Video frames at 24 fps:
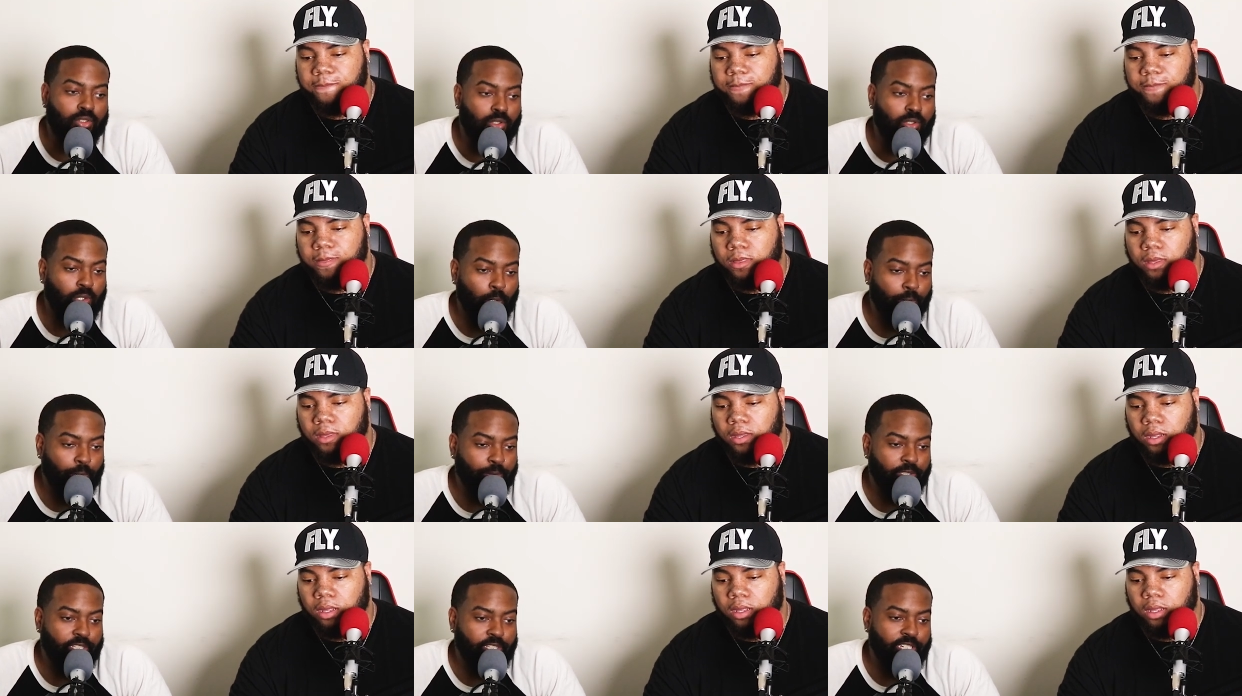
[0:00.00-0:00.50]

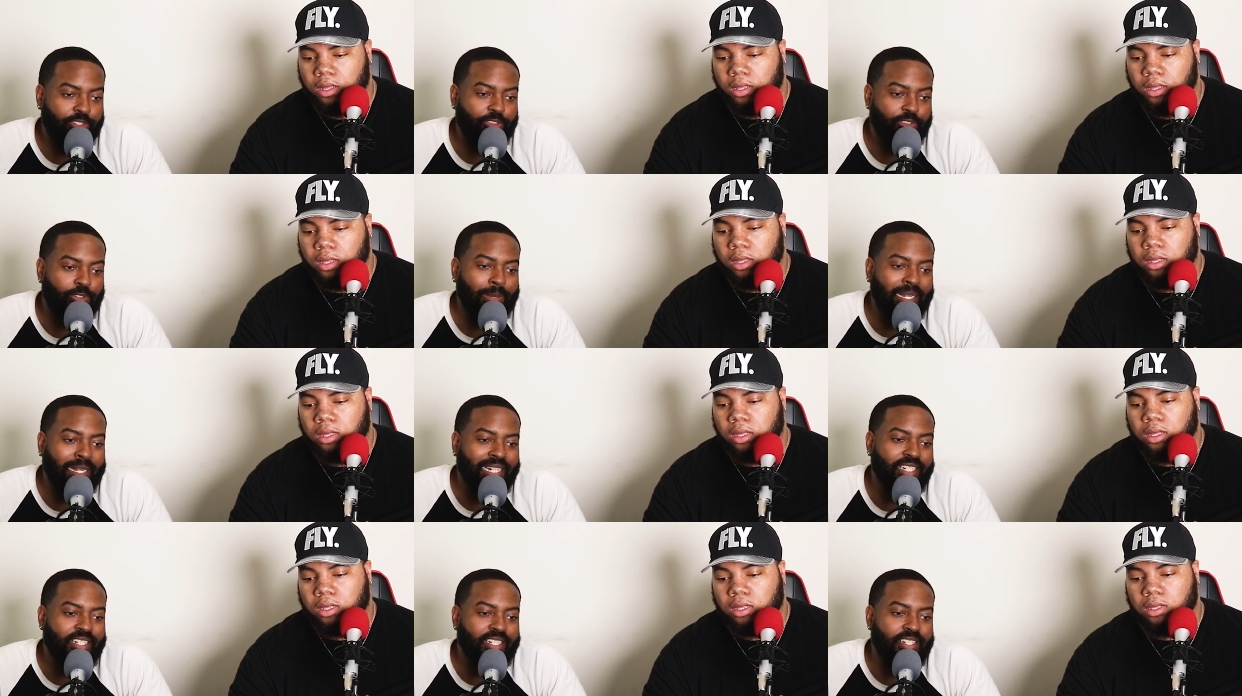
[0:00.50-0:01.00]
Speaker 1: Hopefully
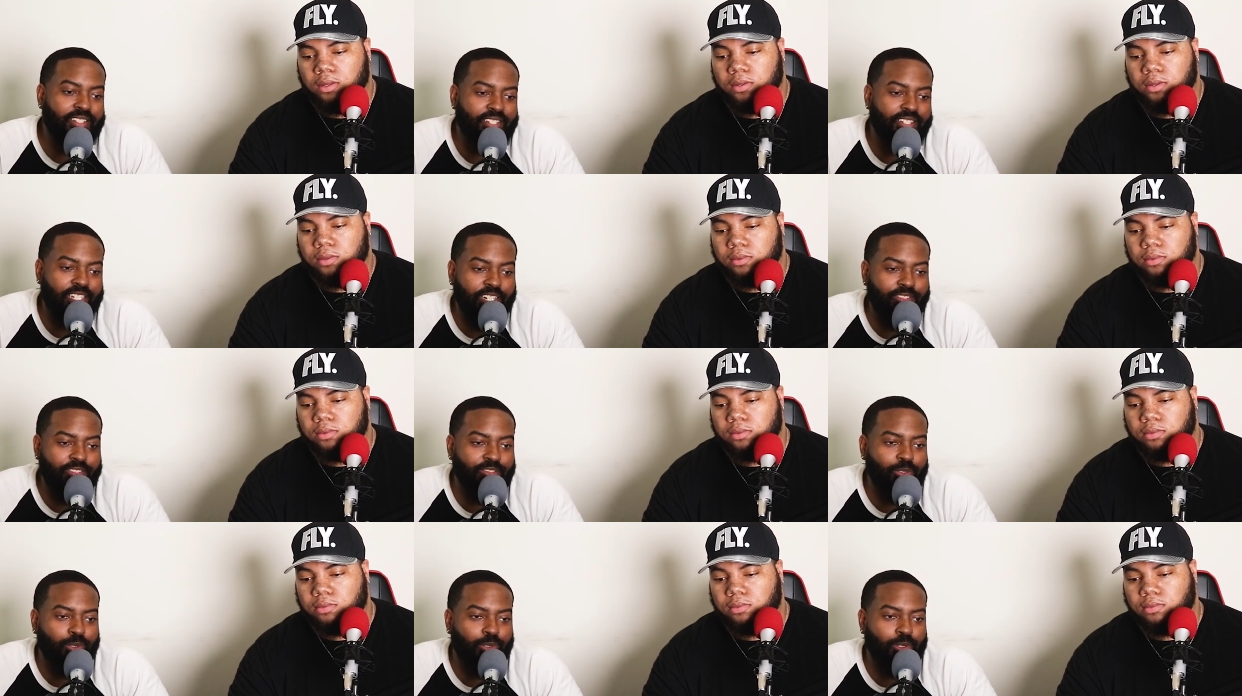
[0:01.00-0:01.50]
everybody is
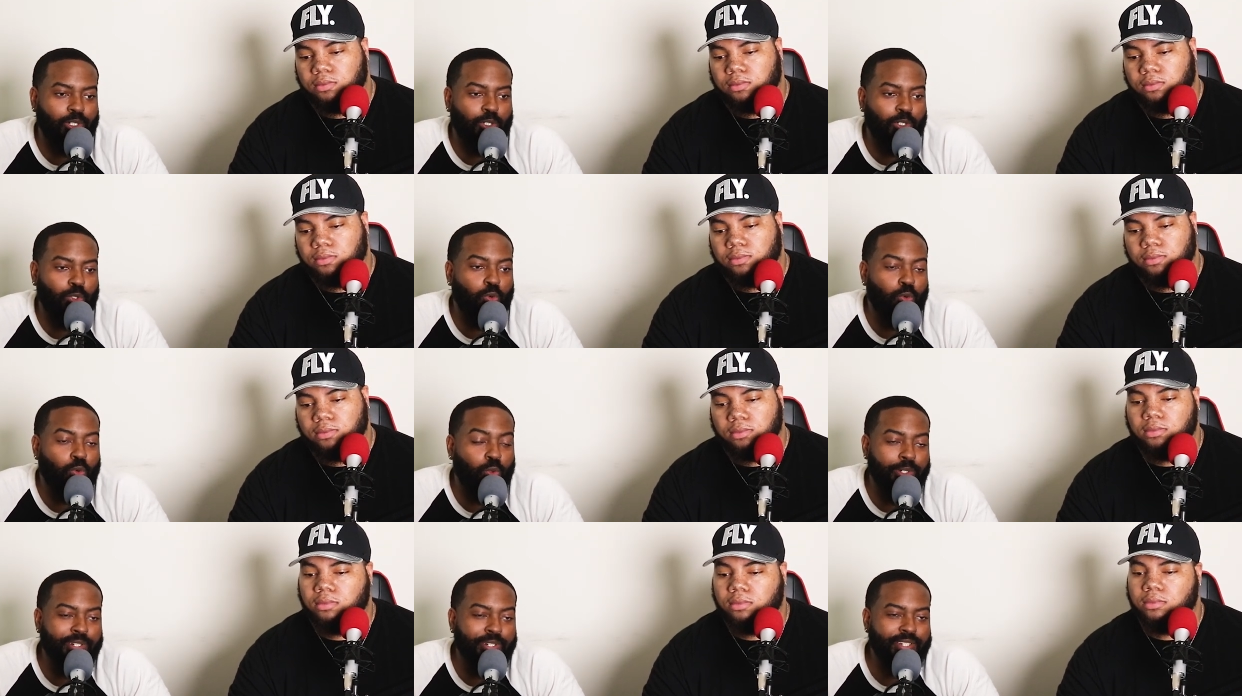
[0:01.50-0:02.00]
safe during the
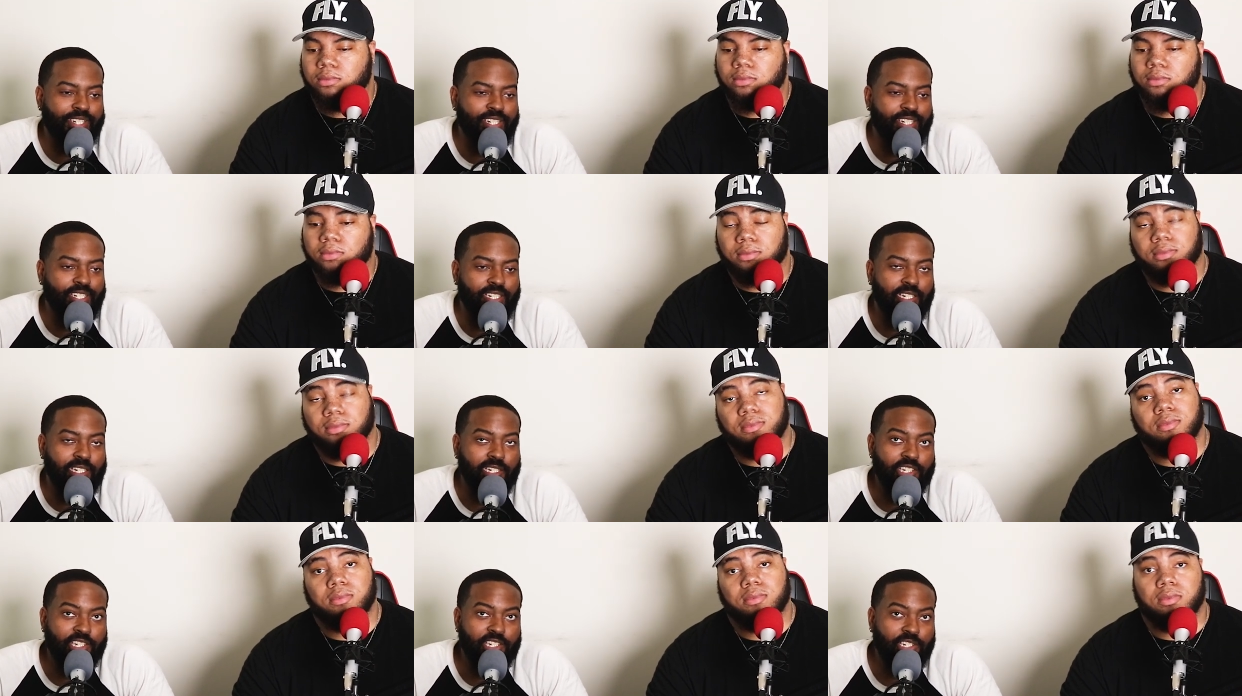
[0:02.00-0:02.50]

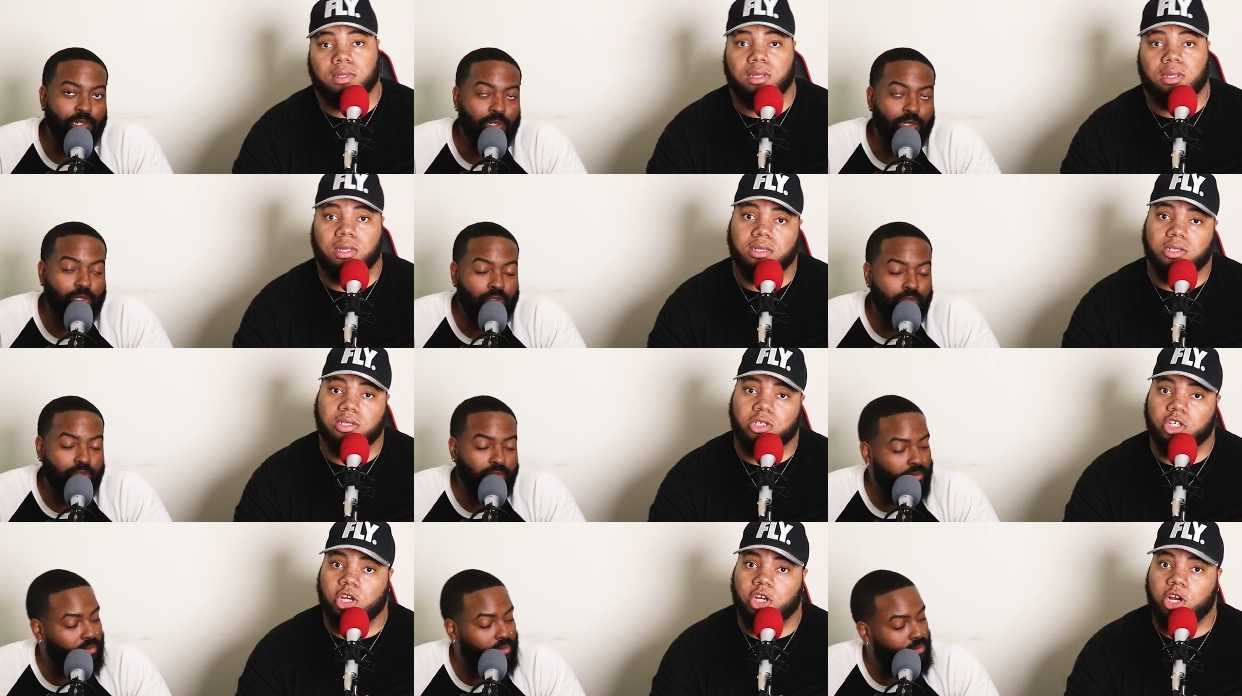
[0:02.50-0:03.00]
quarantine and
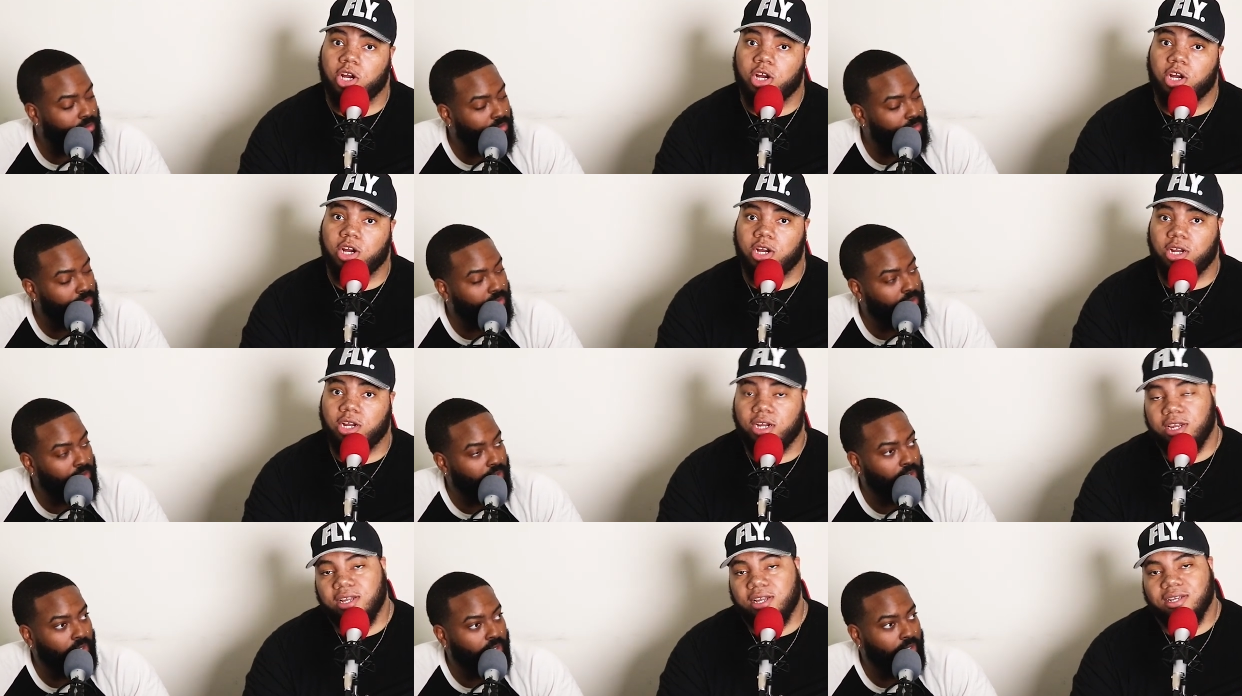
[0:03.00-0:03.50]
chill. Yes,
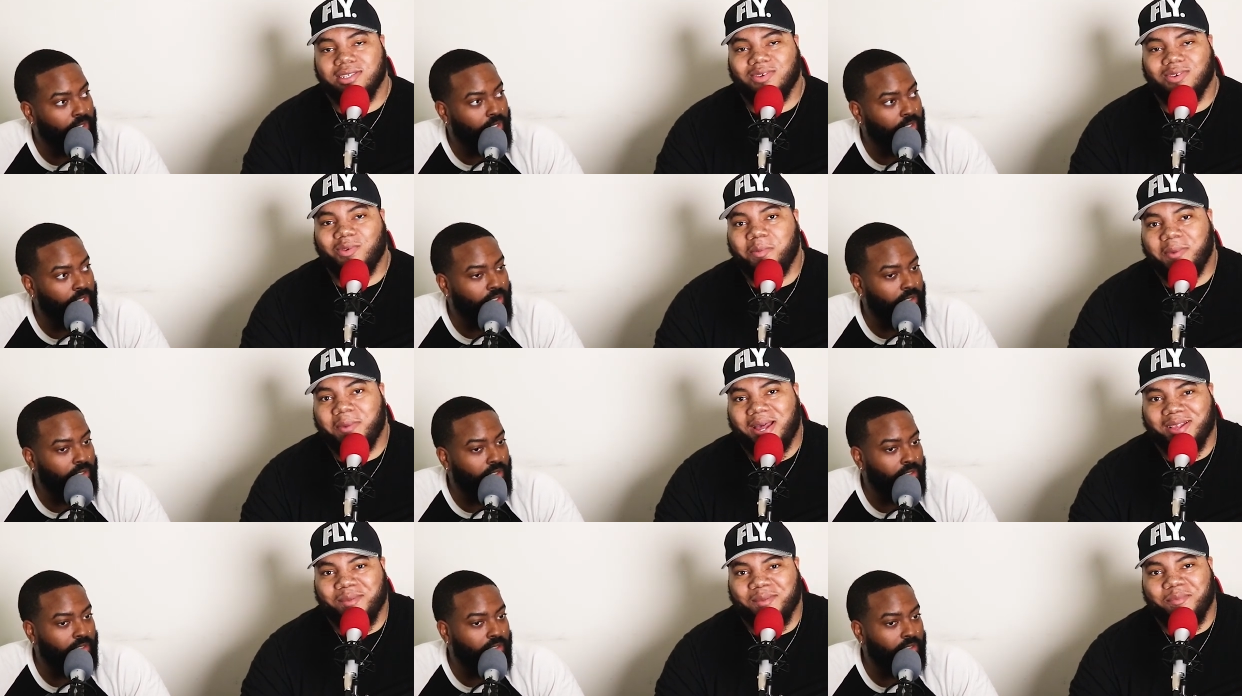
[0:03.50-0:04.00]
Speaker 2: sir. So
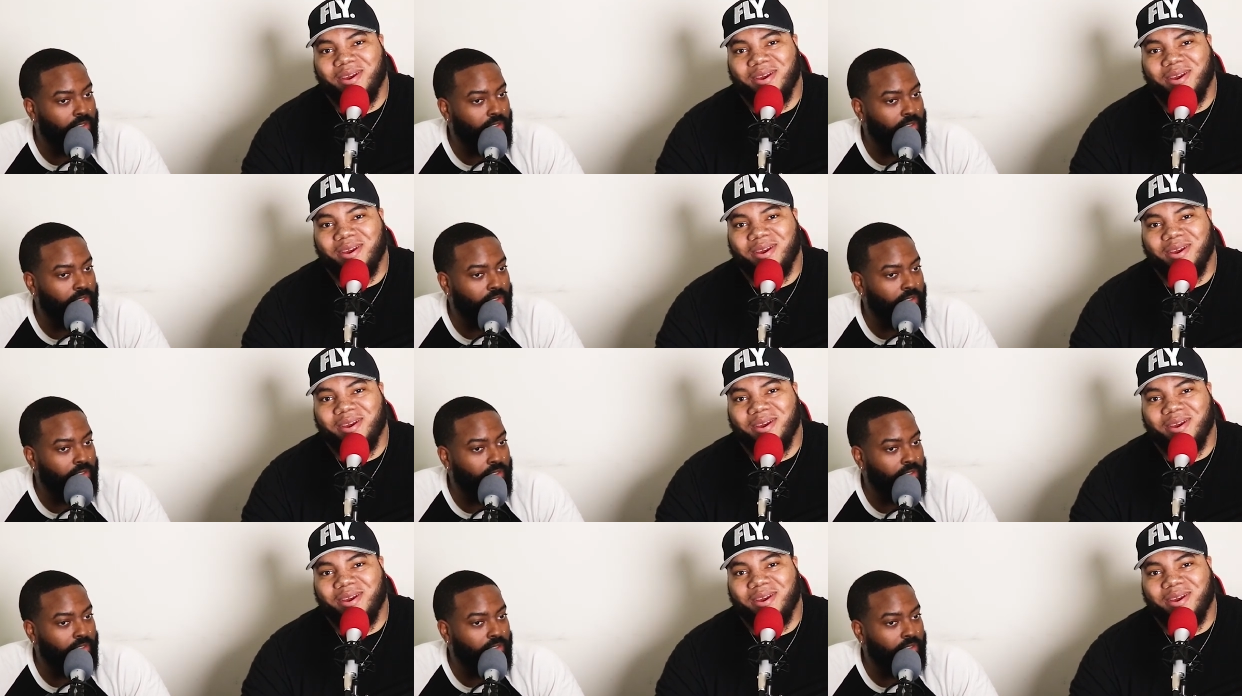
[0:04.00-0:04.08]
we about to